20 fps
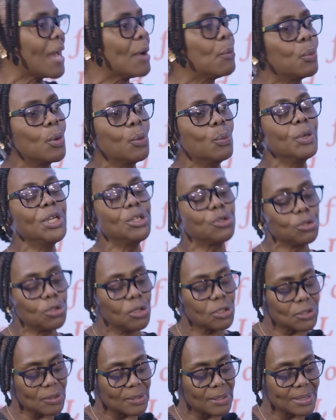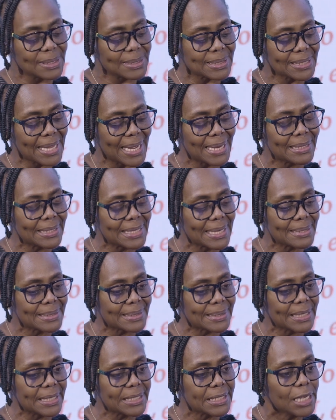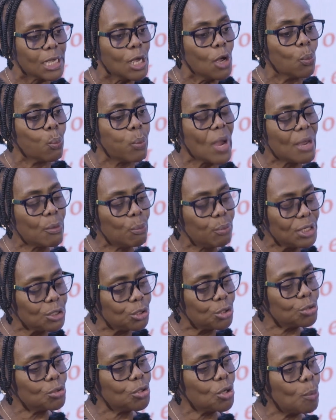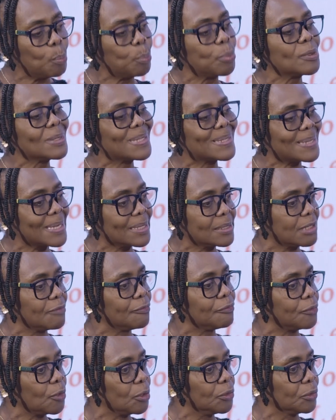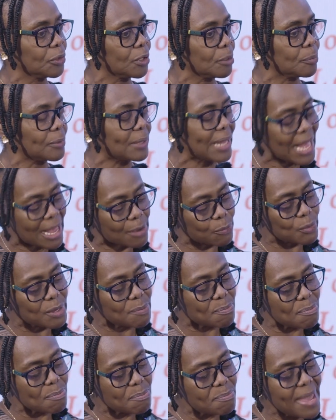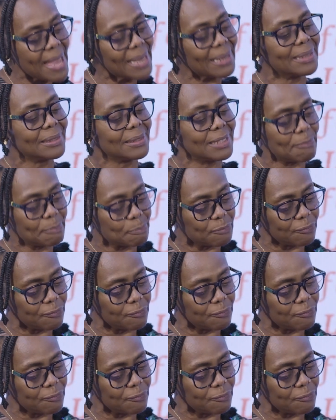And what we do not understand is that when we do not protect the vulnerable and we make the